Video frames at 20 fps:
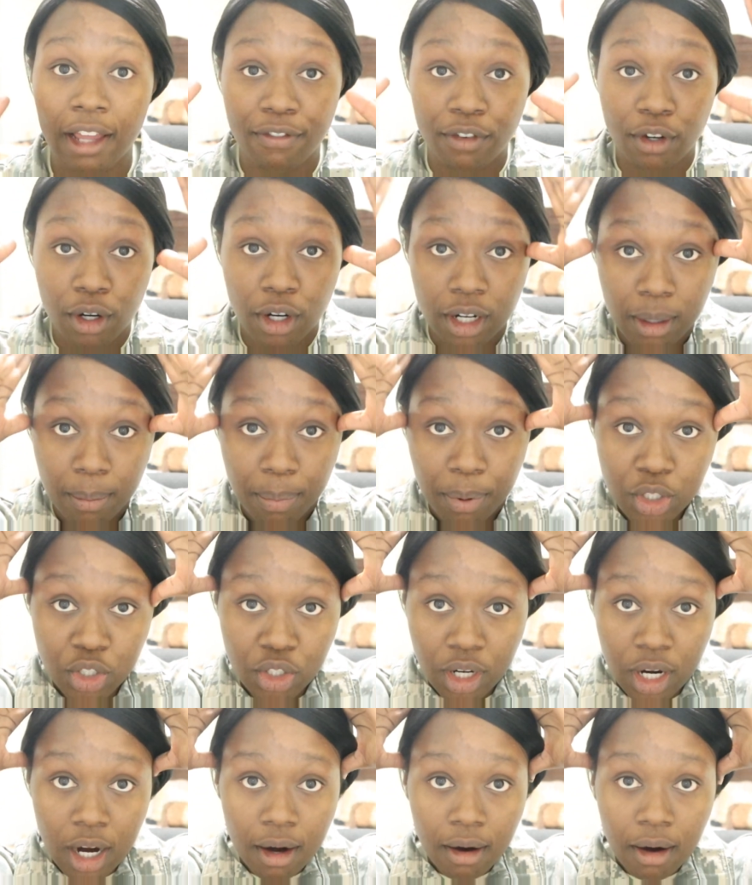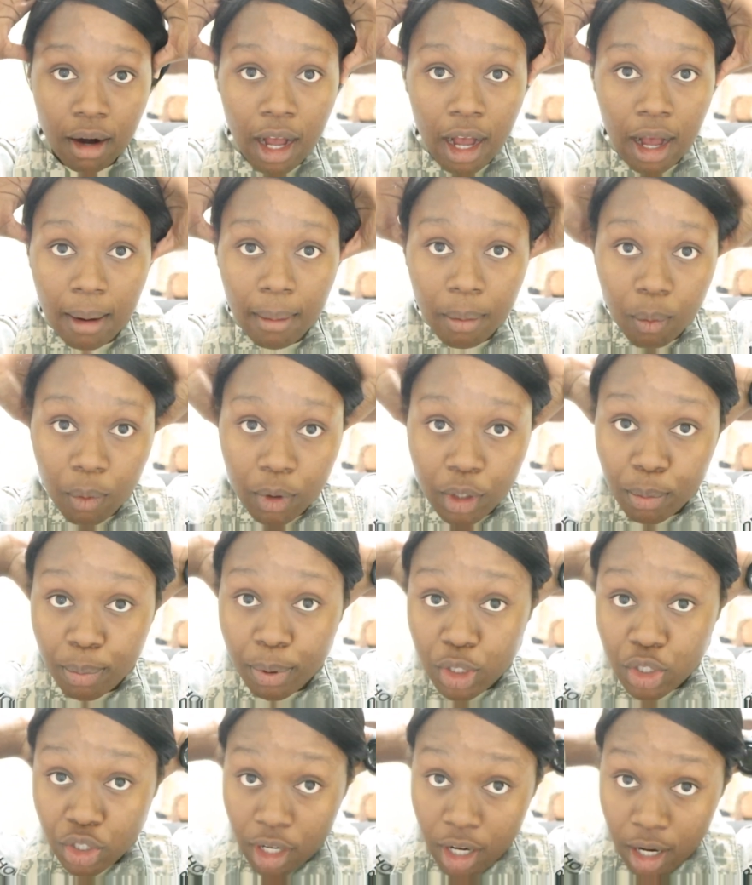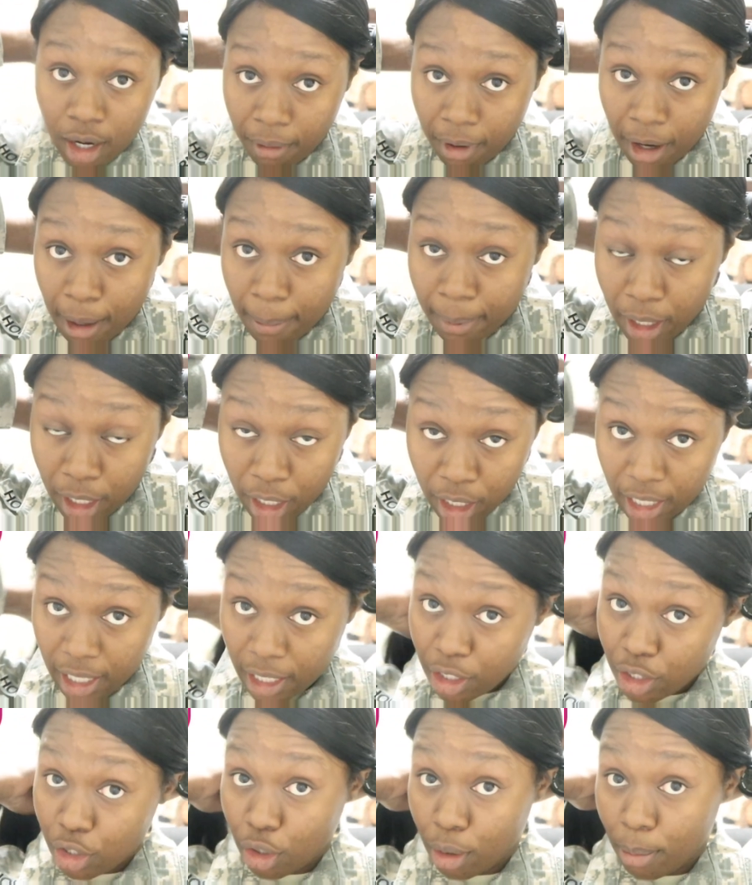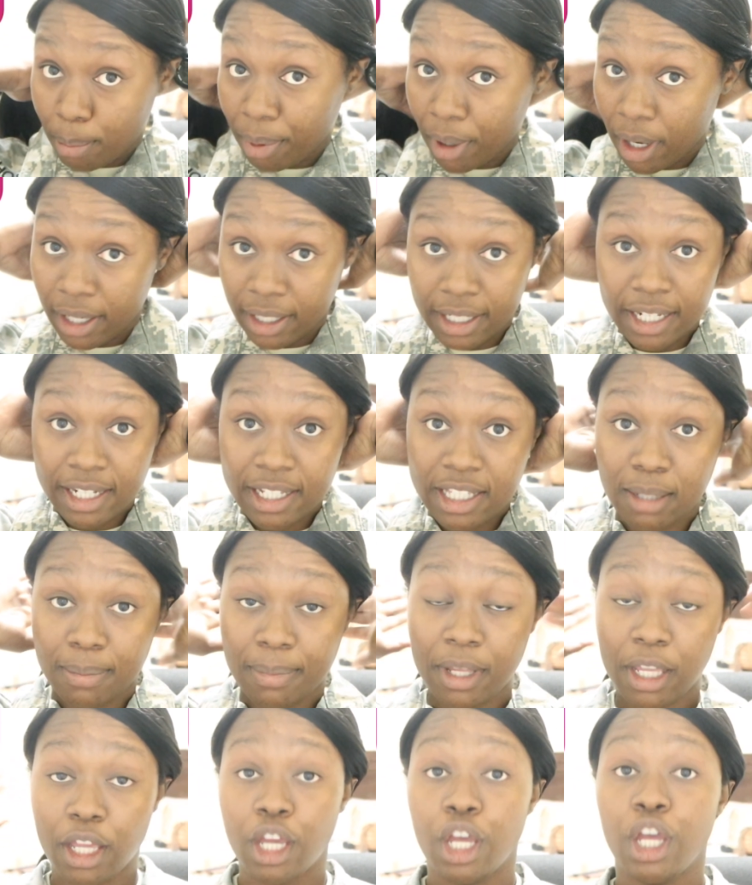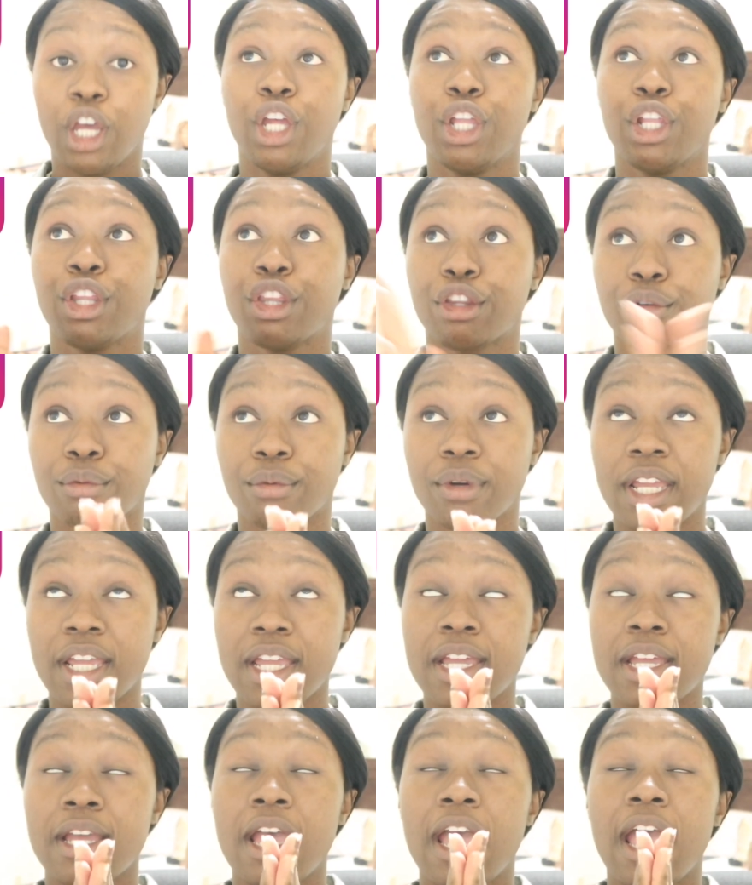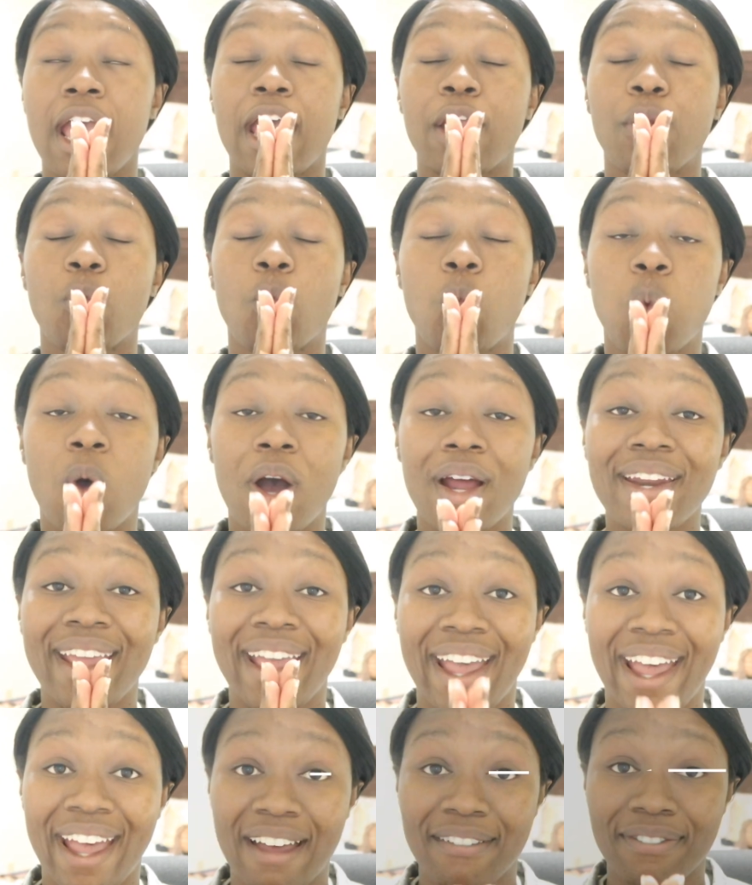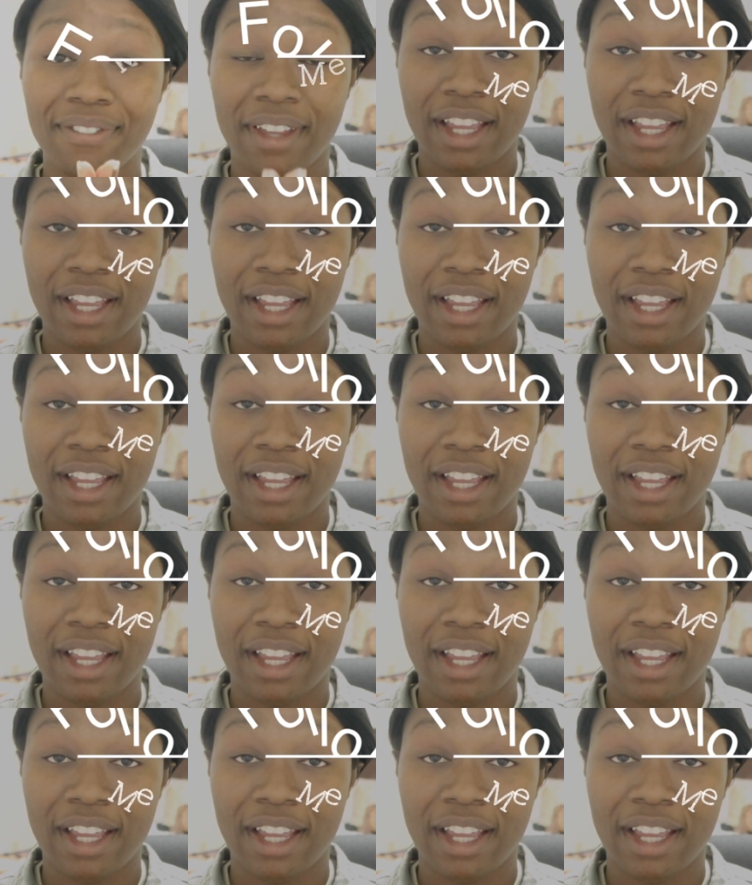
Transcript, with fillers: If you're gonna put your hair up, when you put your hair up, your bun needs to be 3 and 1/2